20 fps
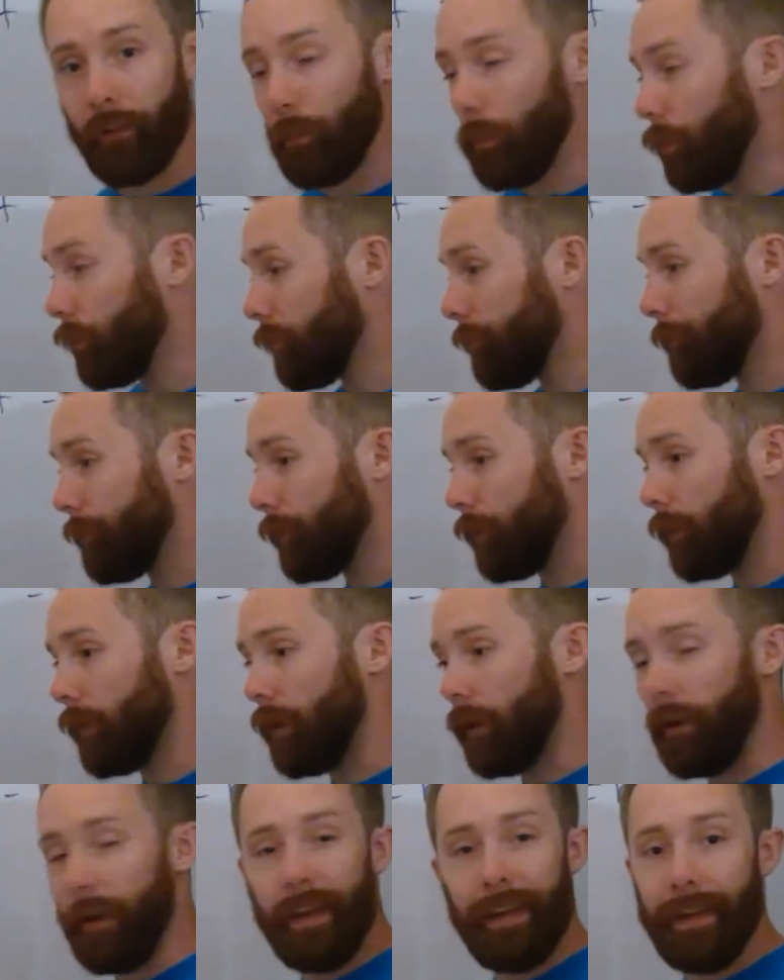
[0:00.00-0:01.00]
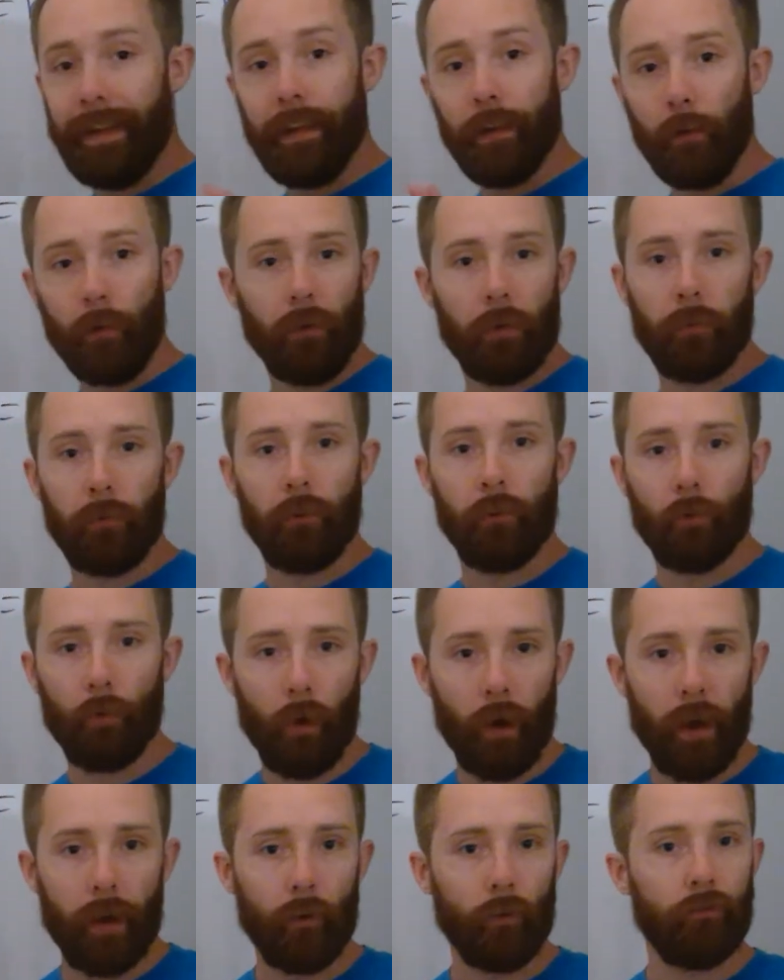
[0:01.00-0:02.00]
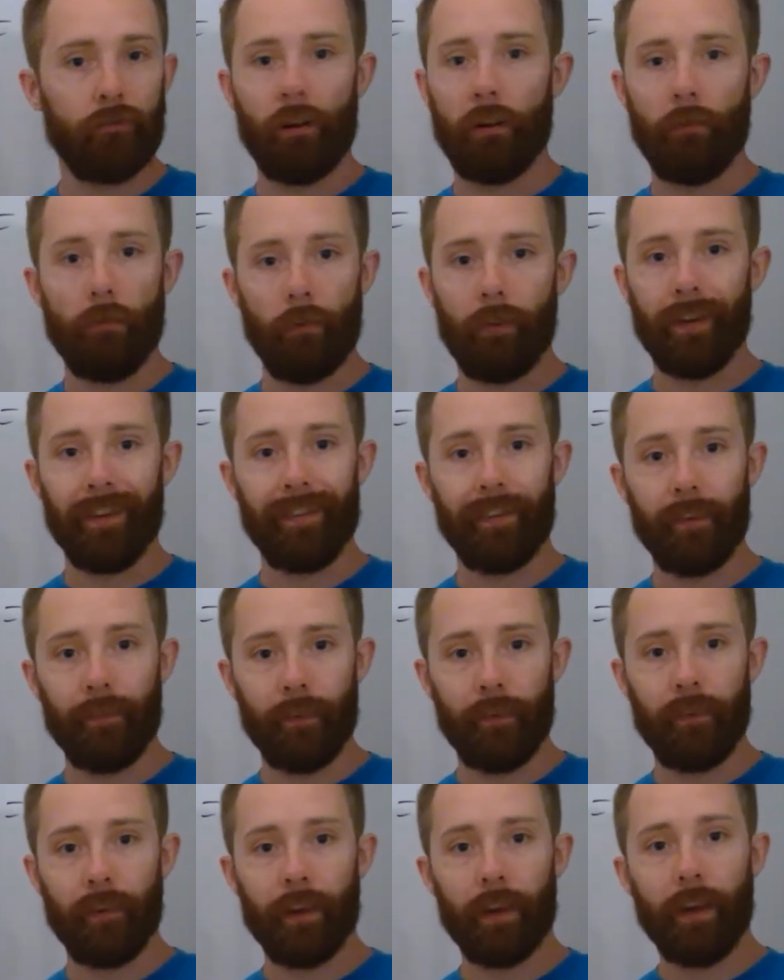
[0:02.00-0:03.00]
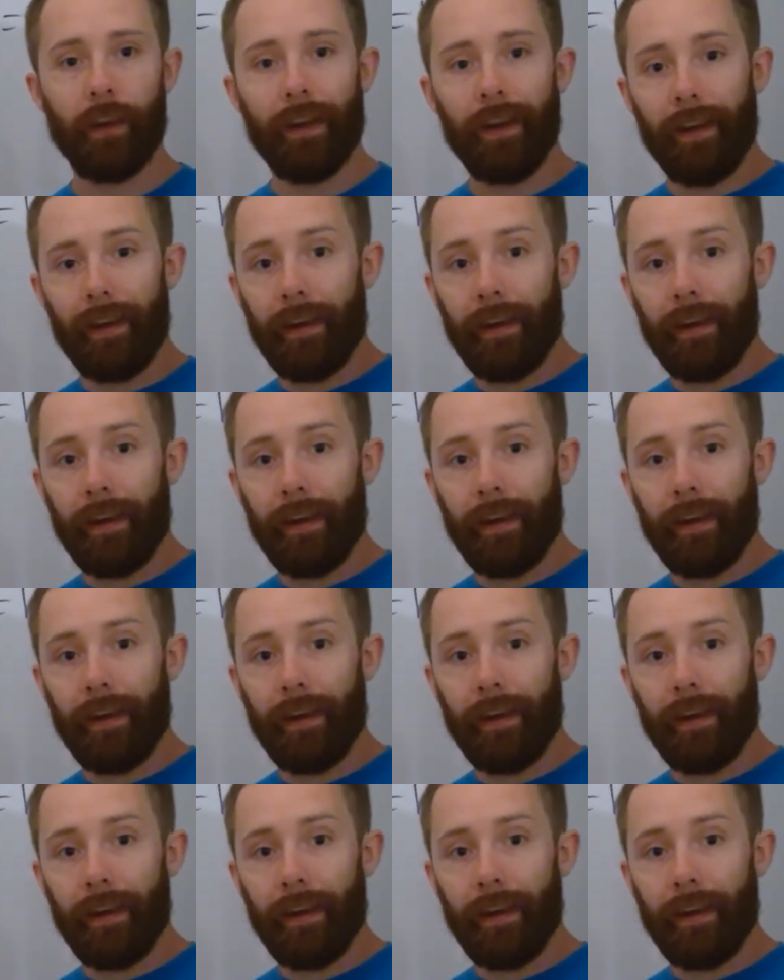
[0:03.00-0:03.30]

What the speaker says: It wasn't for E equals mc squared or general relativity.